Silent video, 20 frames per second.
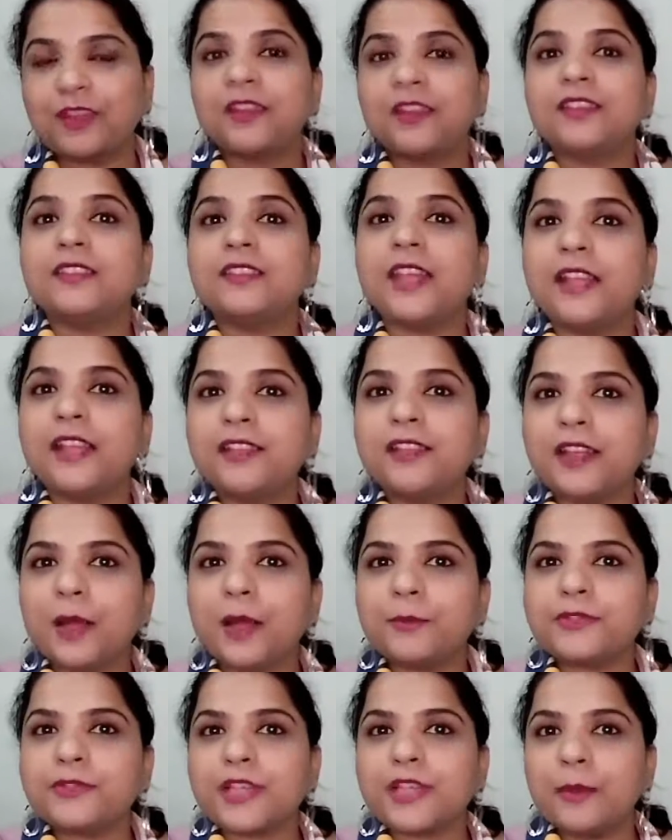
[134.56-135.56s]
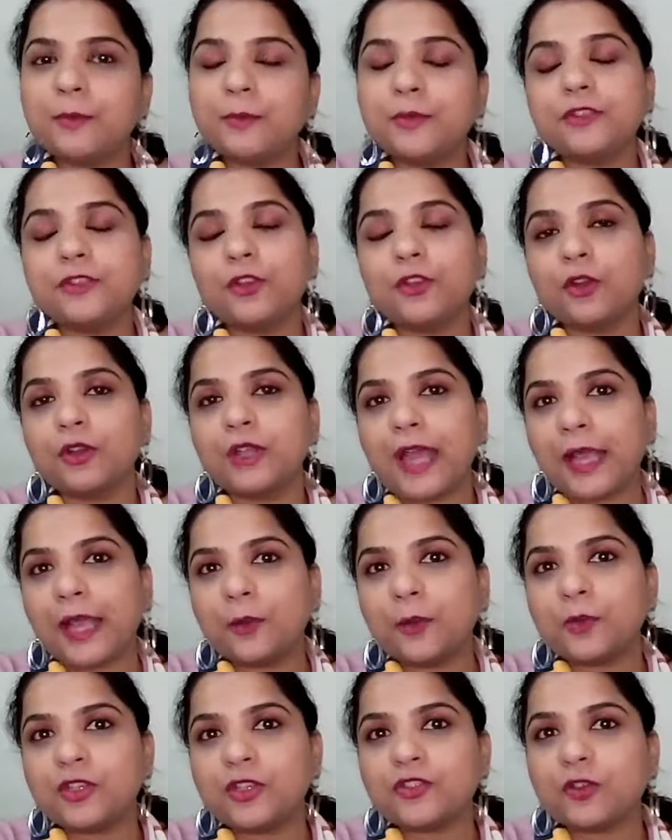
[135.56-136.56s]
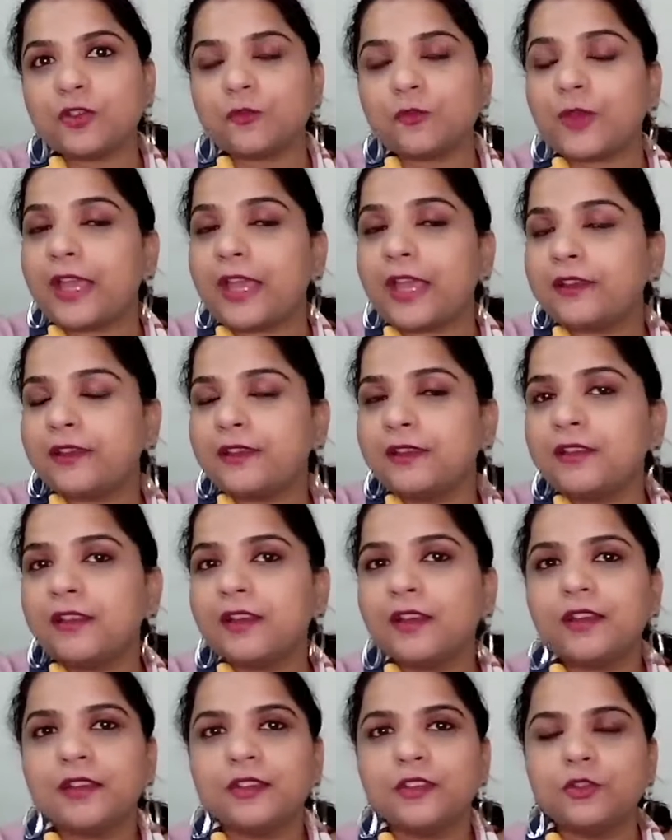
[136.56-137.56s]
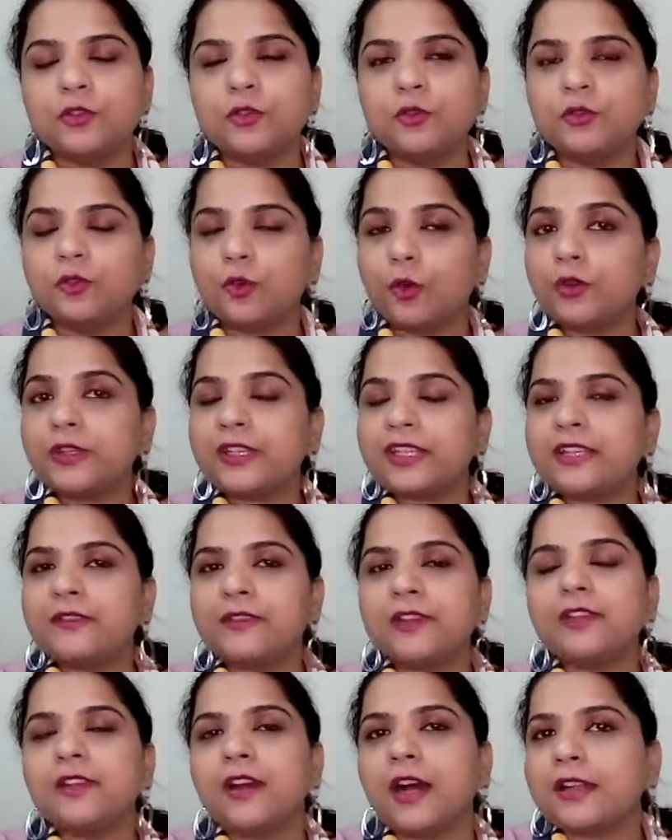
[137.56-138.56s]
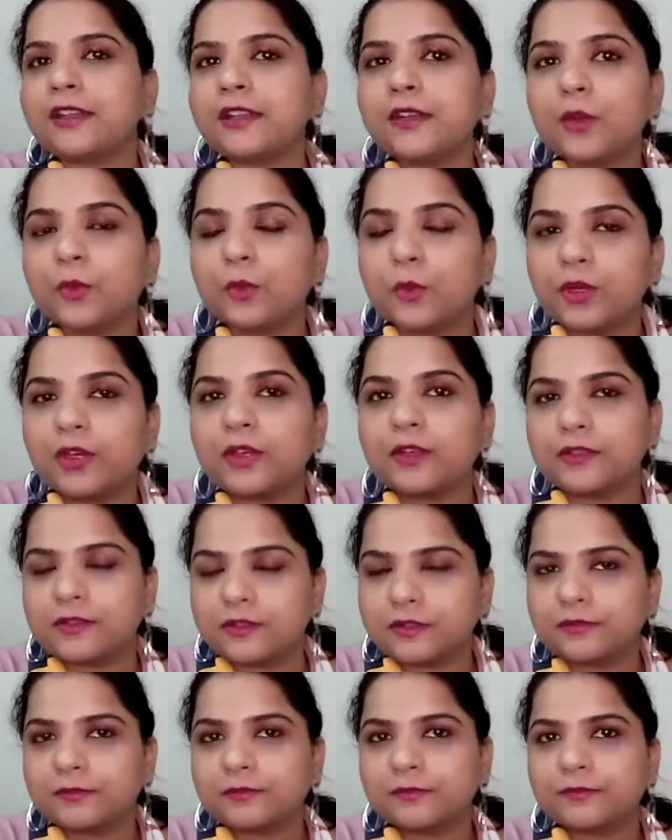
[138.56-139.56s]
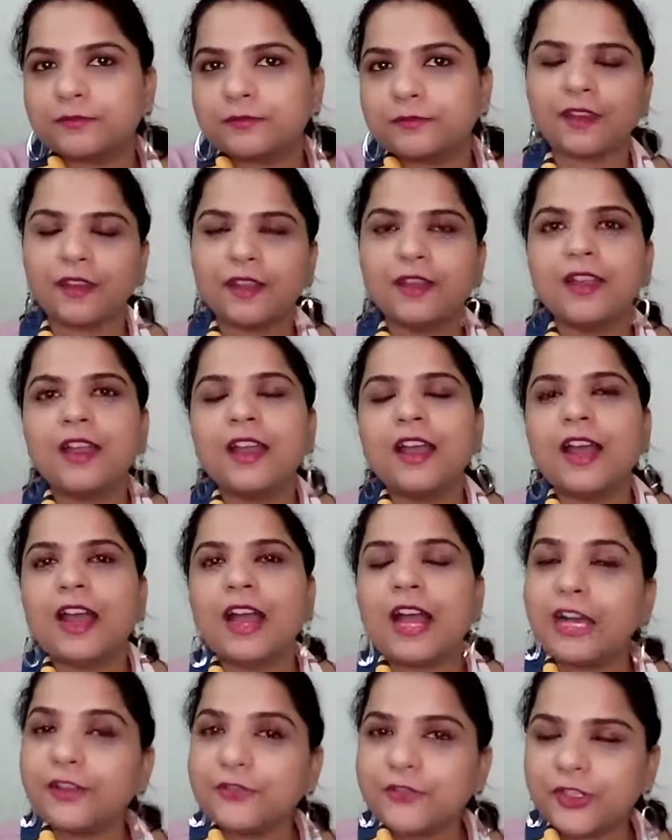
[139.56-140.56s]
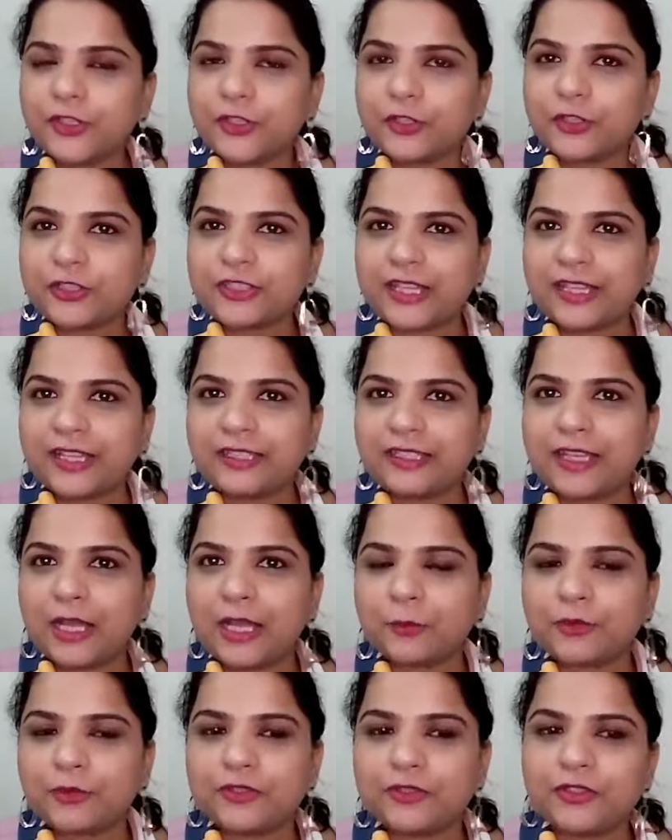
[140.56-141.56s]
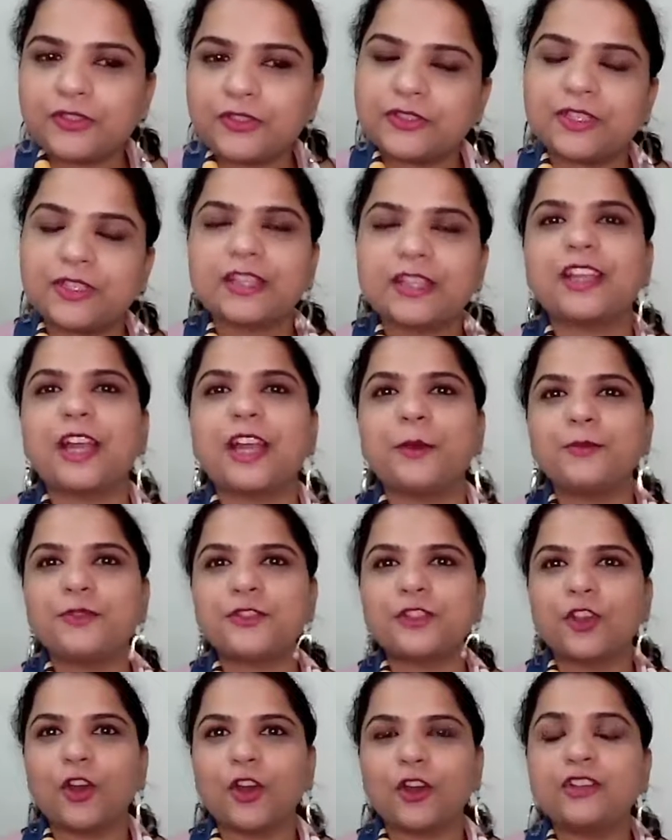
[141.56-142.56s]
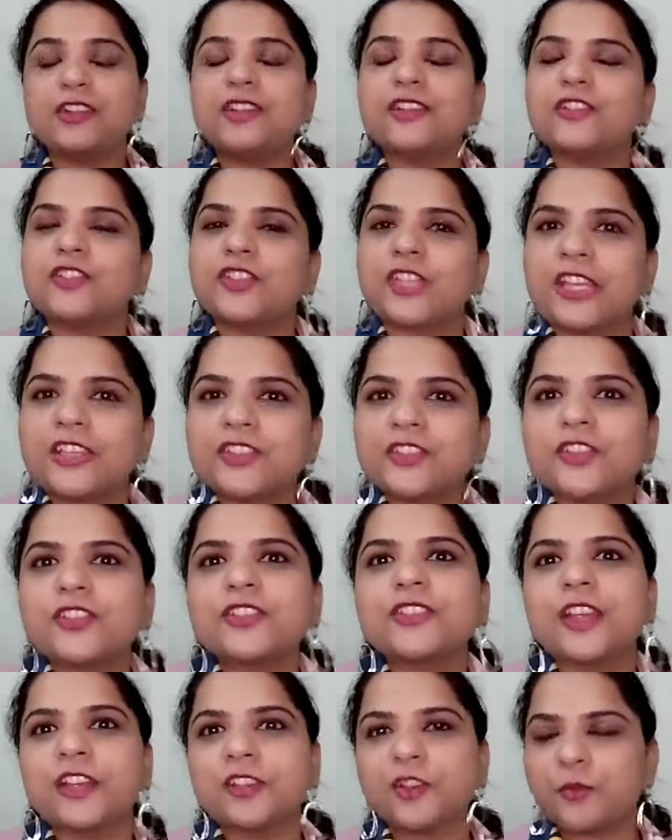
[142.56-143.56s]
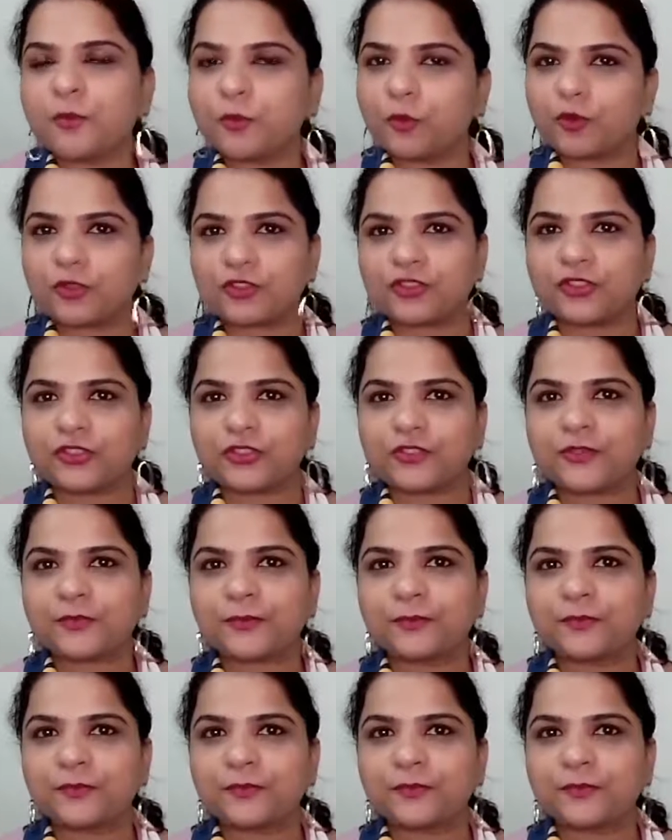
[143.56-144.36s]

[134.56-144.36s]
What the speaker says: Then comes up your language wherein you don't even utter words. After your sign languages comes your gestures and your postures.